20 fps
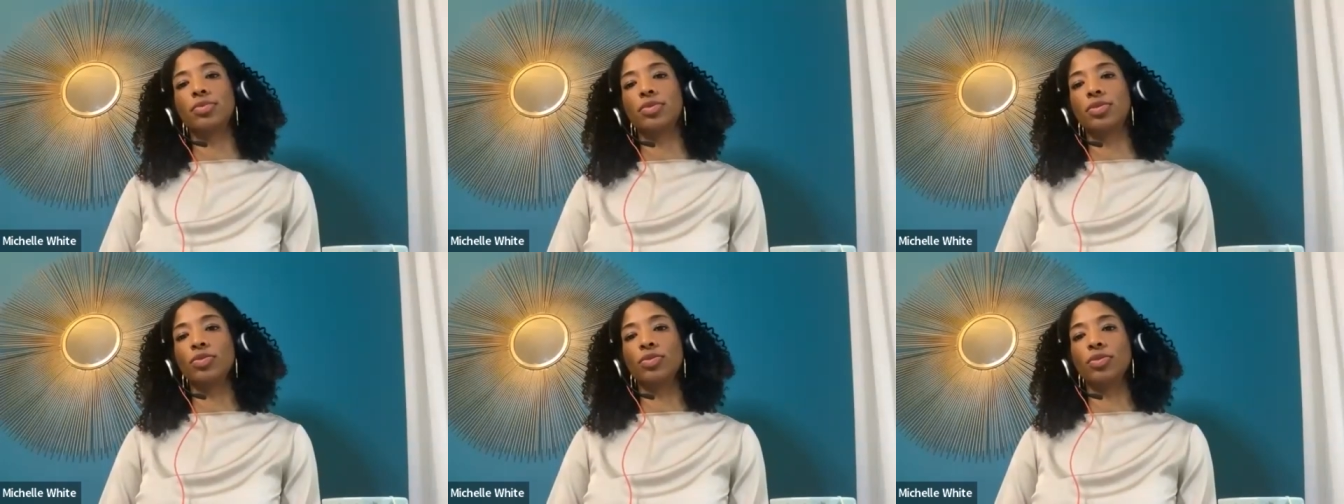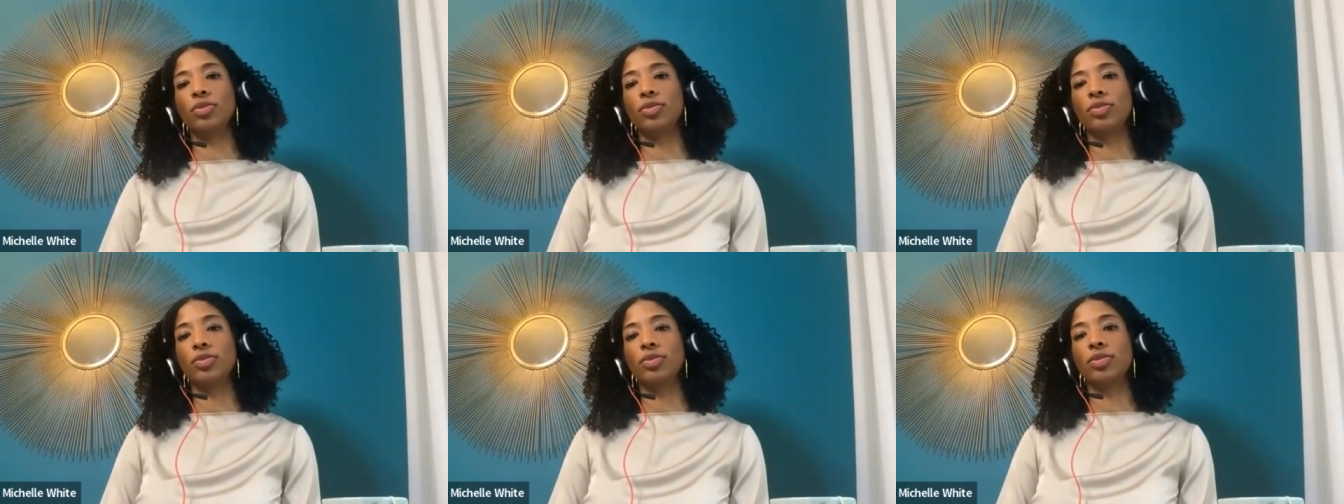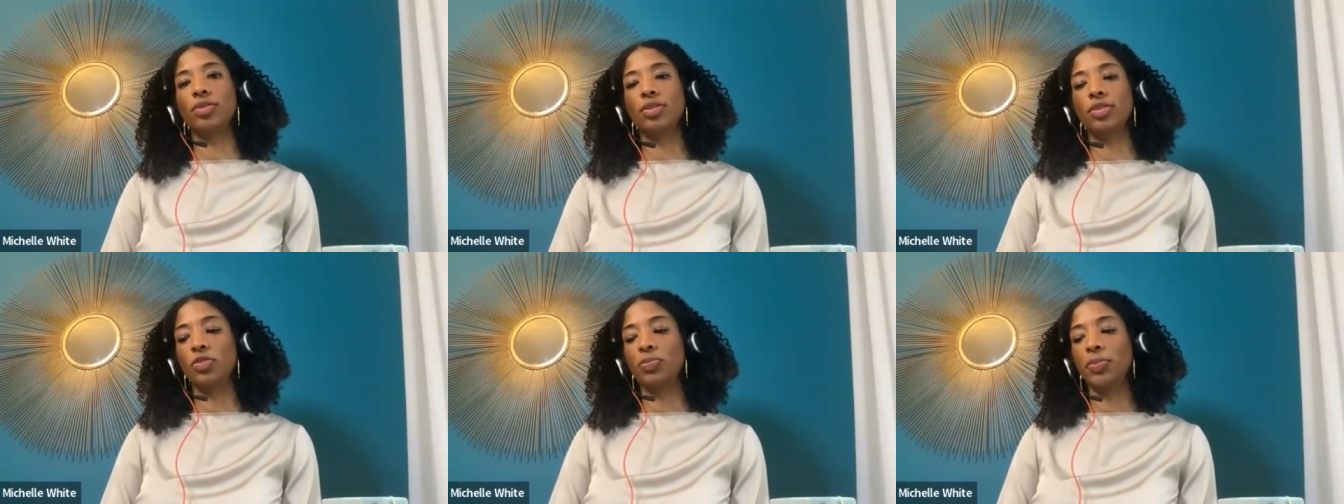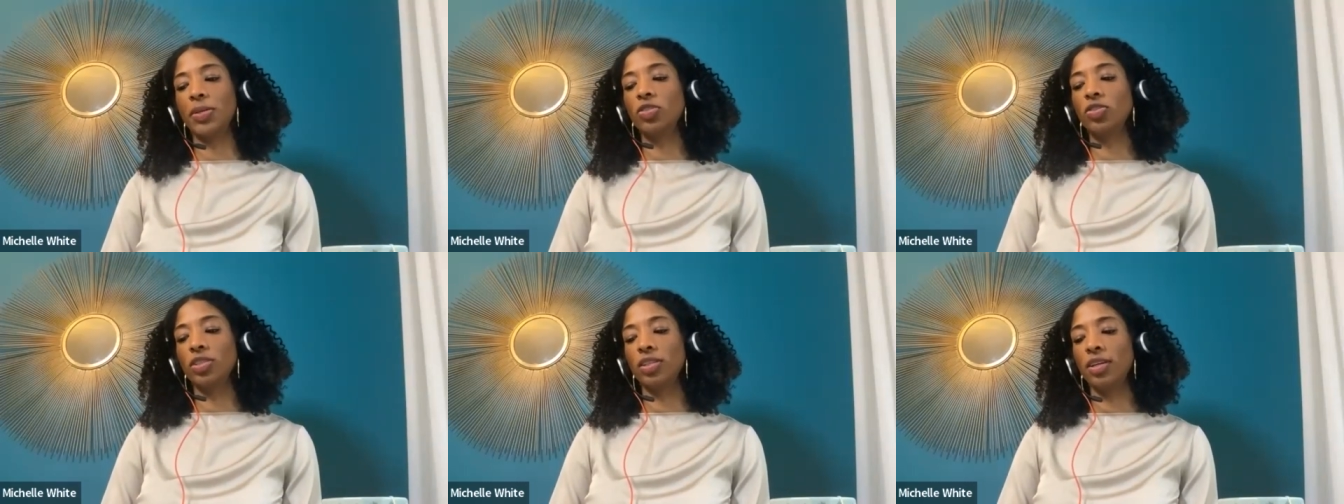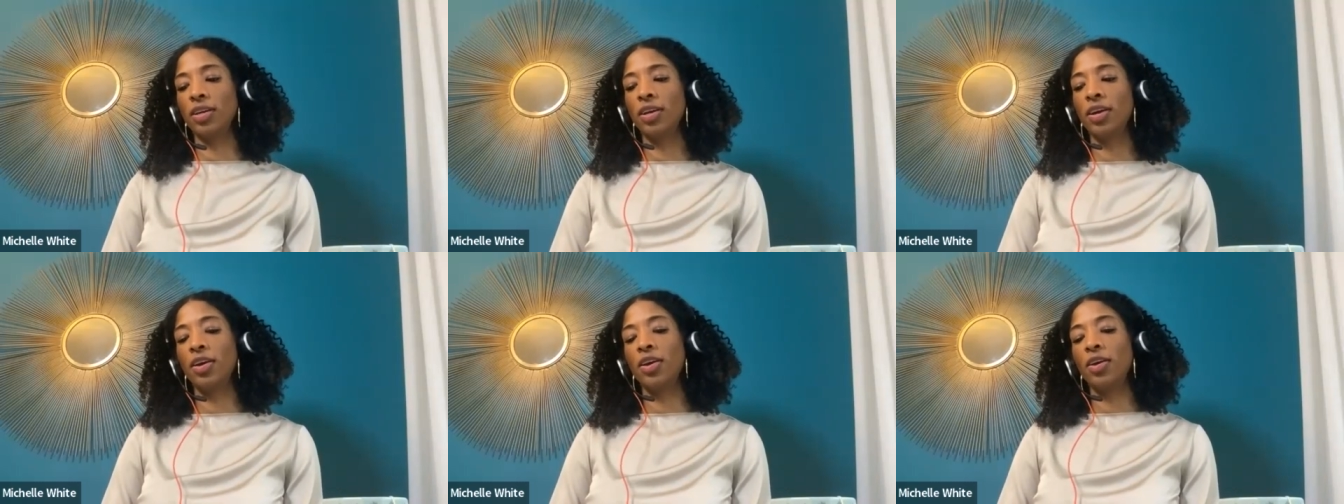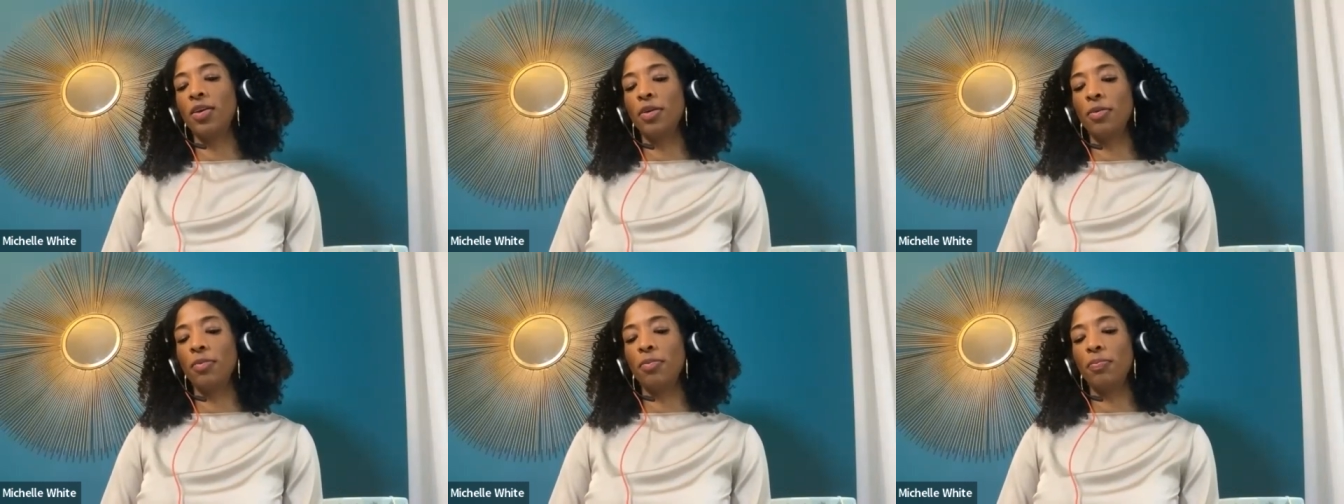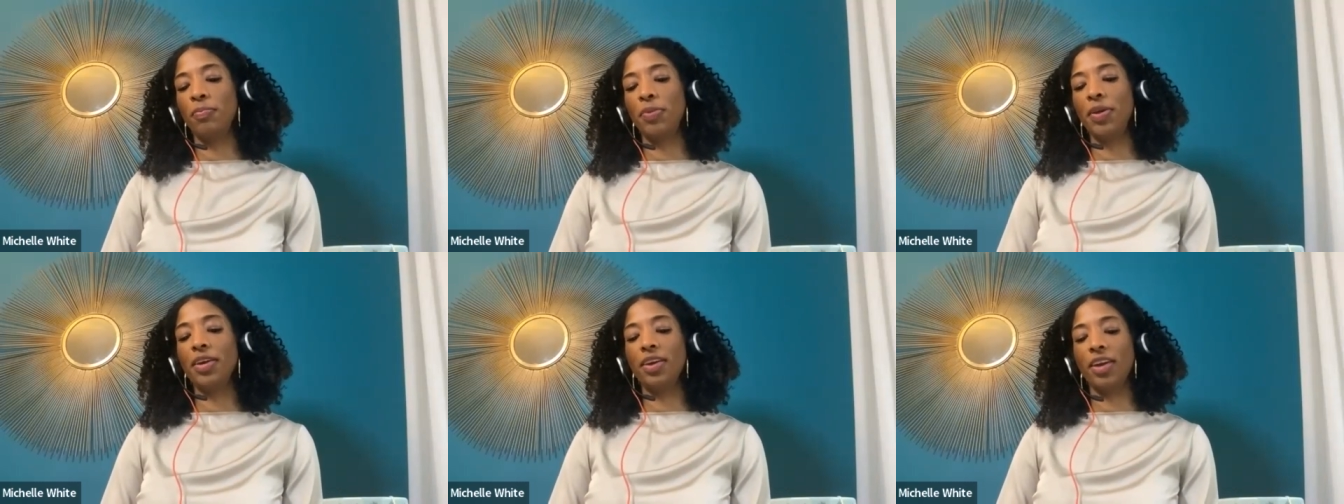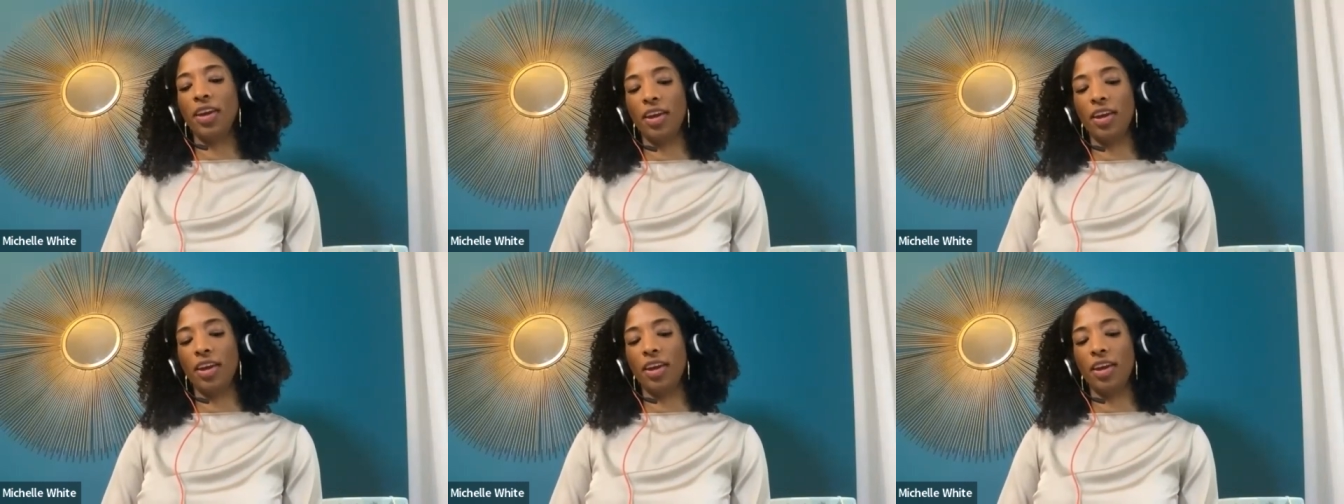so crucial especially being